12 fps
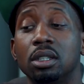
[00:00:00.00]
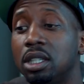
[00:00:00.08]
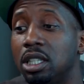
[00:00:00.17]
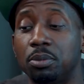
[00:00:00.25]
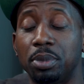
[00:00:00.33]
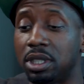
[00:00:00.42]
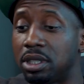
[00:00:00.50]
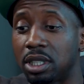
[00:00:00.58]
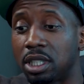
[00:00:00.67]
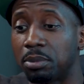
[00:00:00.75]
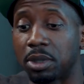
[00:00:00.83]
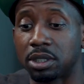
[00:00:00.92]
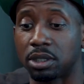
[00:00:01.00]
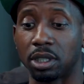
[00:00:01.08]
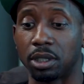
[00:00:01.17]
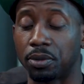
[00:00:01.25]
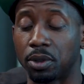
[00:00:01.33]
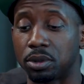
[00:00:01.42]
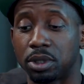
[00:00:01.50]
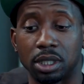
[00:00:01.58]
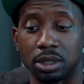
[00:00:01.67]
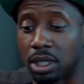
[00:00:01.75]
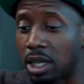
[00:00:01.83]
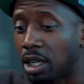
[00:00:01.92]
he had been seeing my stuff on
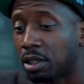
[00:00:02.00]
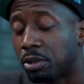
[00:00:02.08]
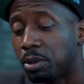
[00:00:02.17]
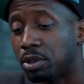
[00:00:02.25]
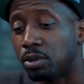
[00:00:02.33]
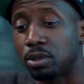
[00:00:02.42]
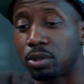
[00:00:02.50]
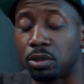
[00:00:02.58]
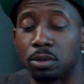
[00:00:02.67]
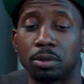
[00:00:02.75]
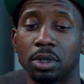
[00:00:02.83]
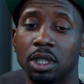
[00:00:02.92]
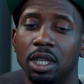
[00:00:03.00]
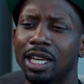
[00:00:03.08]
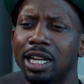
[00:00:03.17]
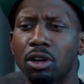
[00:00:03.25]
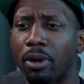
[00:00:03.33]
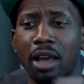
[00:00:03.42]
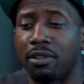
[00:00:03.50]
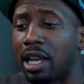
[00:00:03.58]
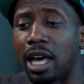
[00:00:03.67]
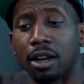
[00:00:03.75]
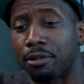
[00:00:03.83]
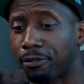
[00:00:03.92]
TikTok, maybe YouTube. And I don't have a
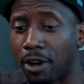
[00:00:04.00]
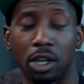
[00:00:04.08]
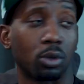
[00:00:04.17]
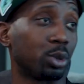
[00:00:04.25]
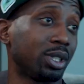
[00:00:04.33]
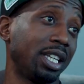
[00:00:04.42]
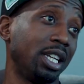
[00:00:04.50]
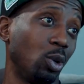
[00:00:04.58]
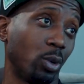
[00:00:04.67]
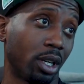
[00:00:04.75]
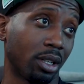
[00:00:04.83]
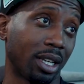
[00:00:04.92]
lot of followers anywhere.